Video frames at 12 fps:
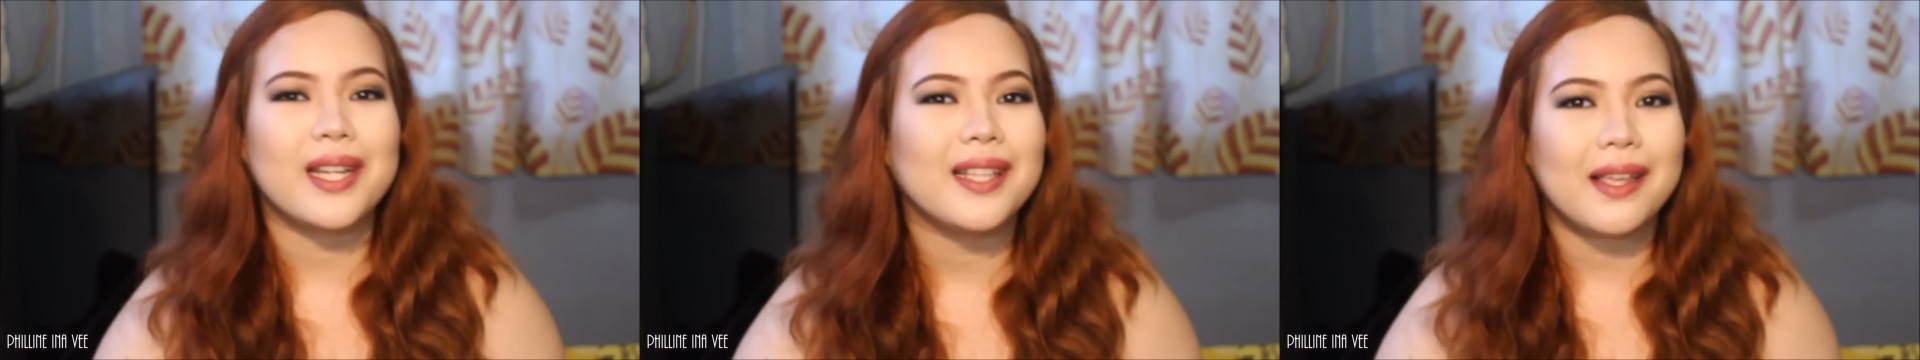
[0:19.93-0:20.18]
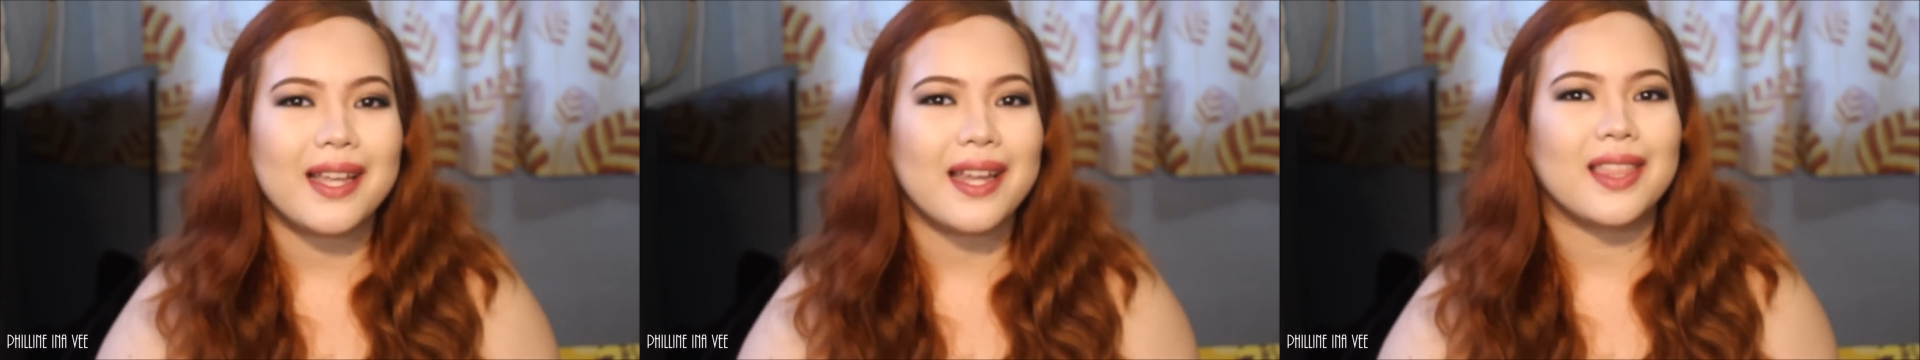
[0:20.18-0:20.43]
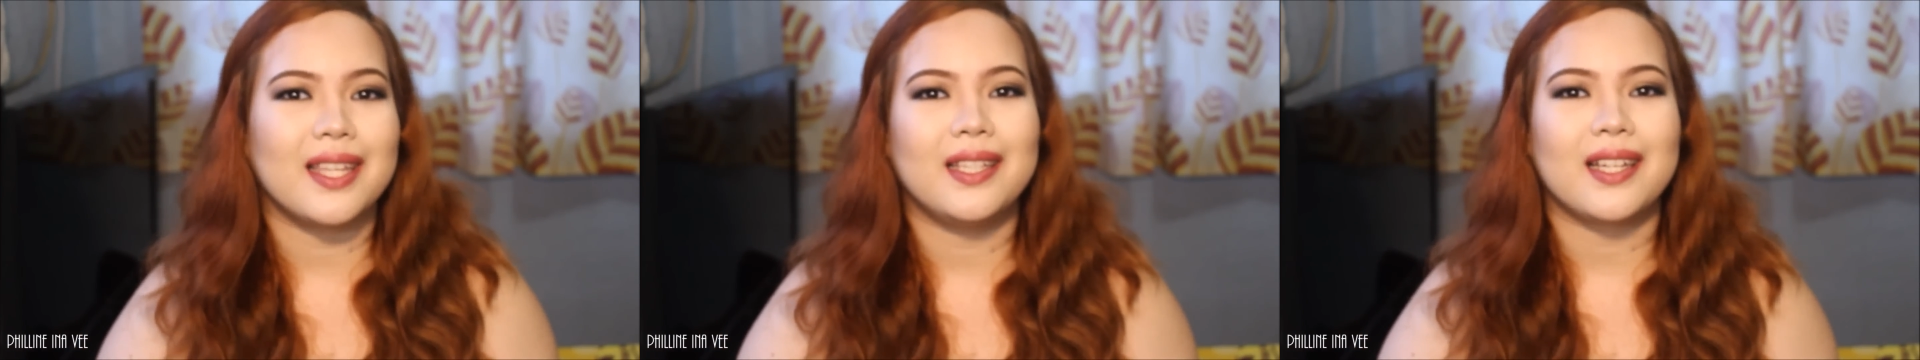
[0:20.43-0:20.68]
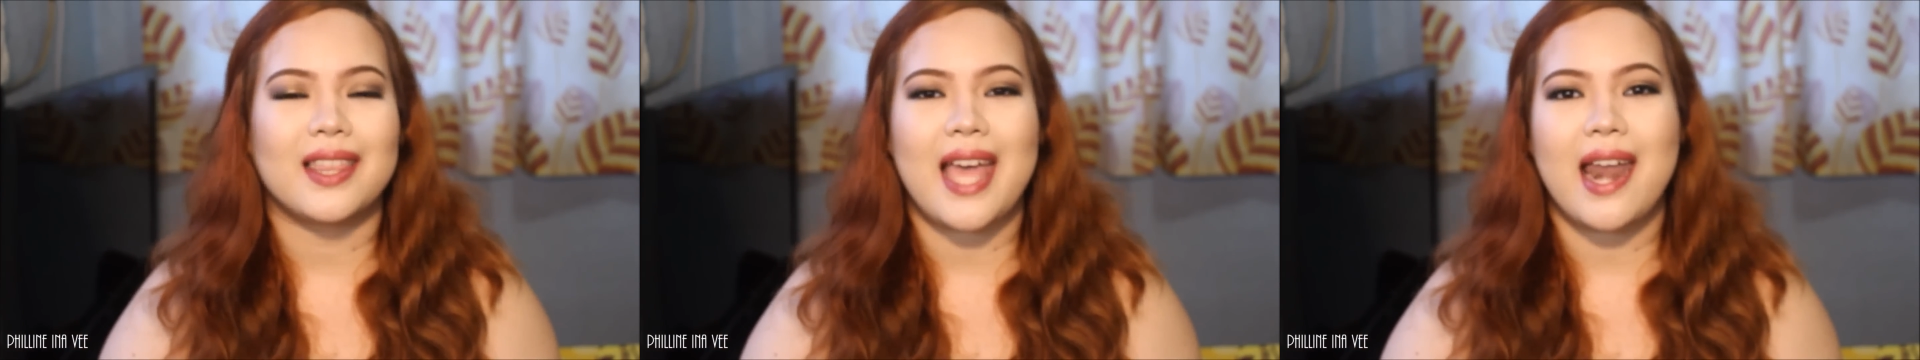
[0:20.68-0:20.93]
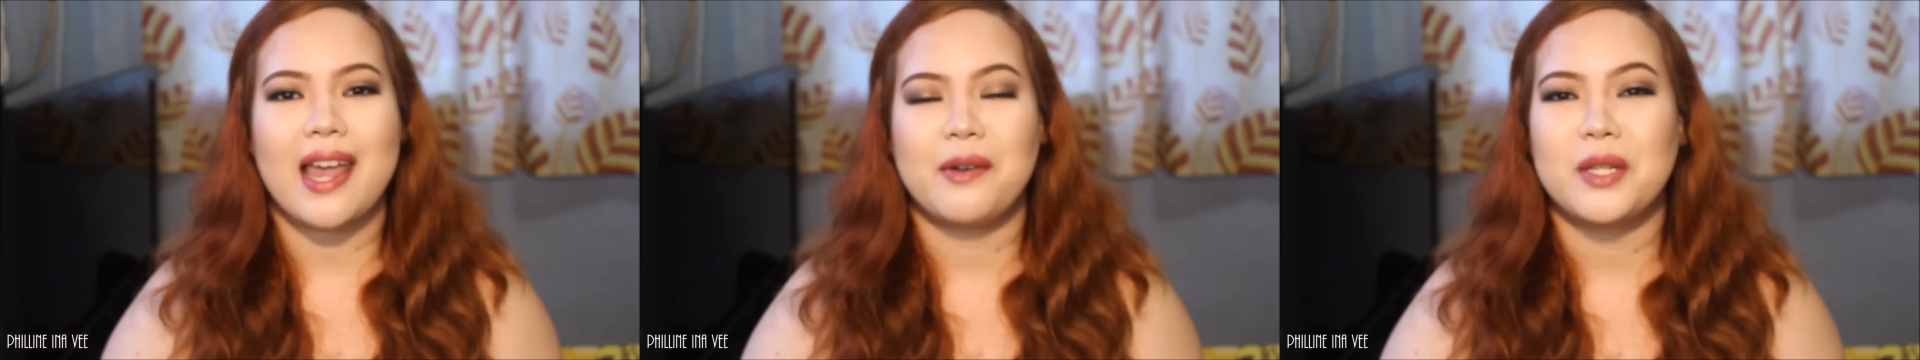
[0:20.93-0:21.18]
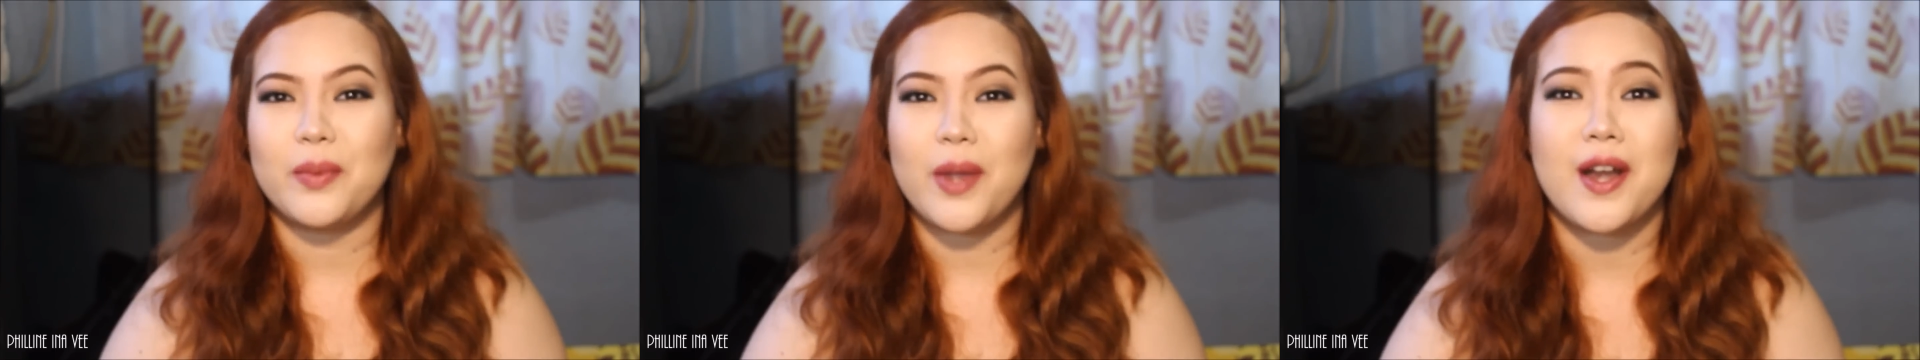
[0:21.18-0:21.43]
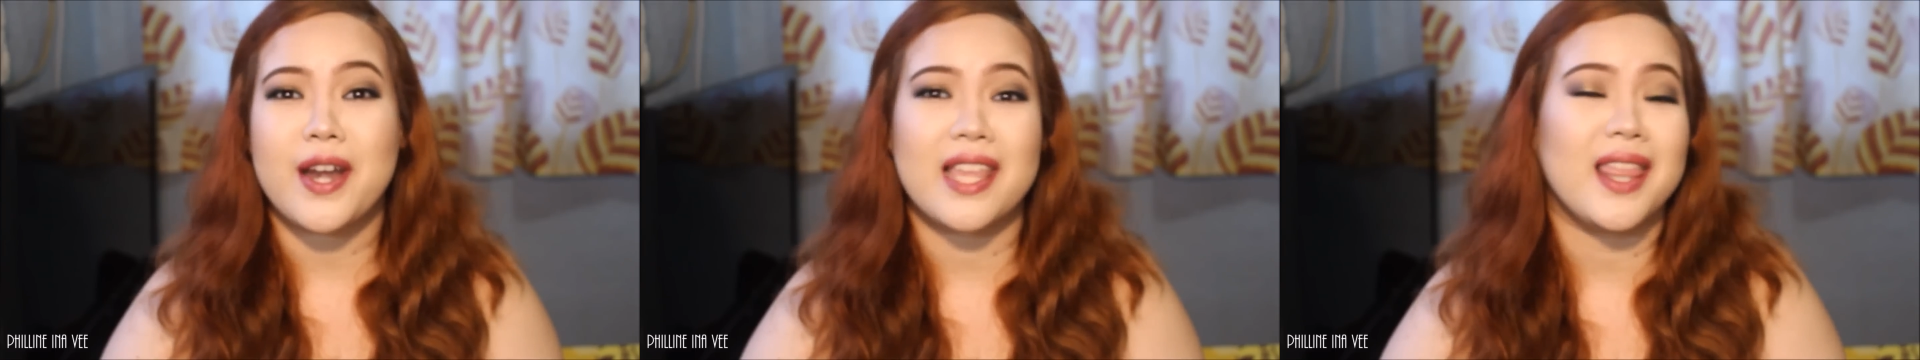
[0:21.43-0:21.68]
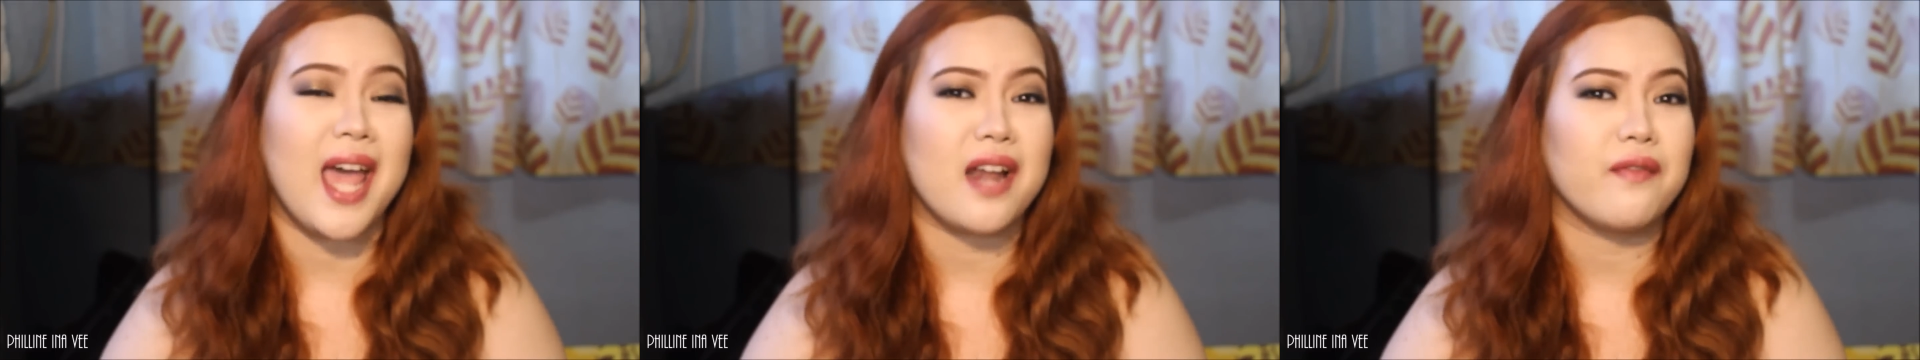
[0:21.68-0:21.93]
really like the look that I was wearing
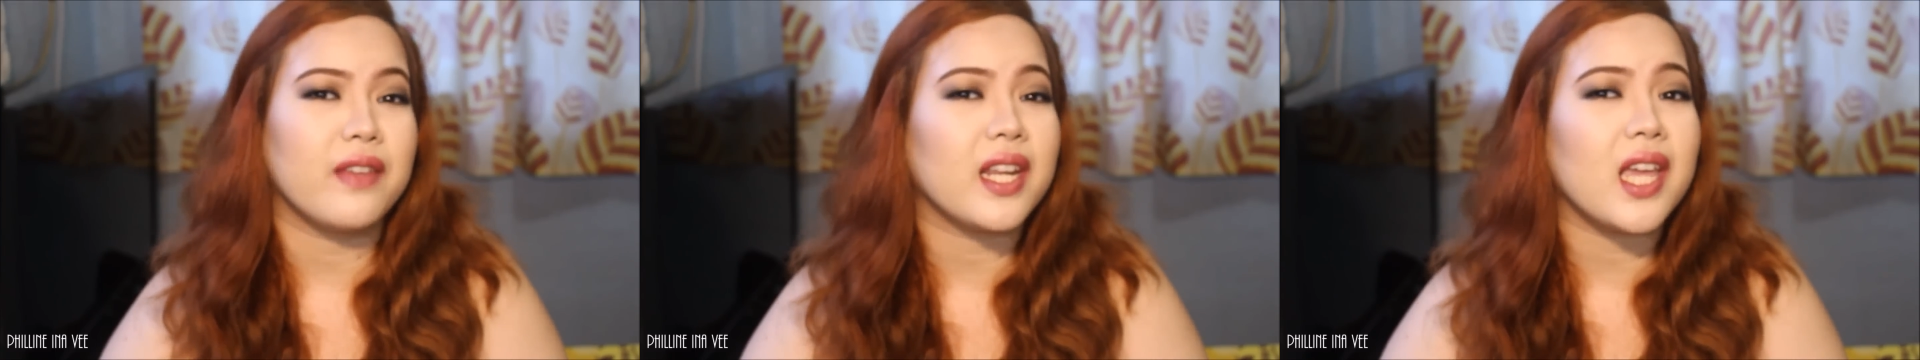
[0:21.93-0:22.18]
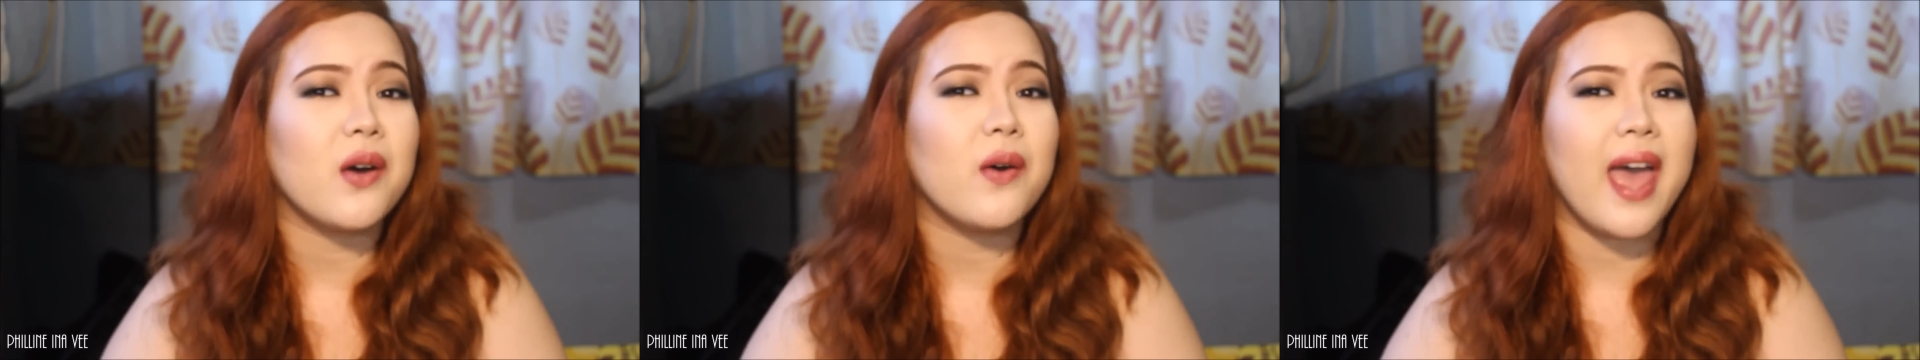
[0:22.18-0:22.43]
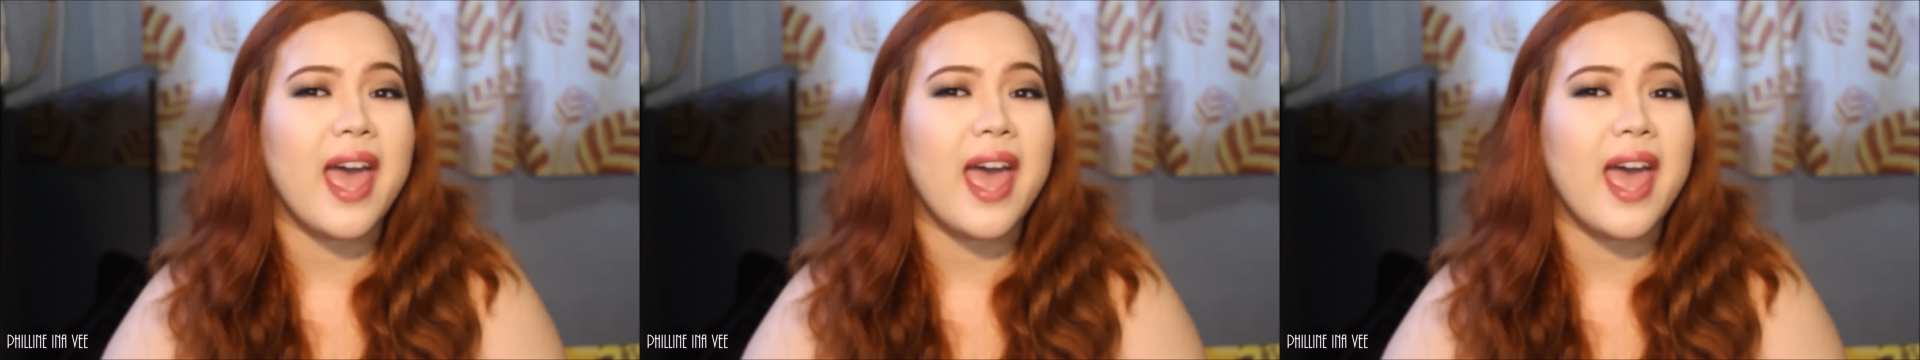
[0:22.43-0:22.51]
in that video,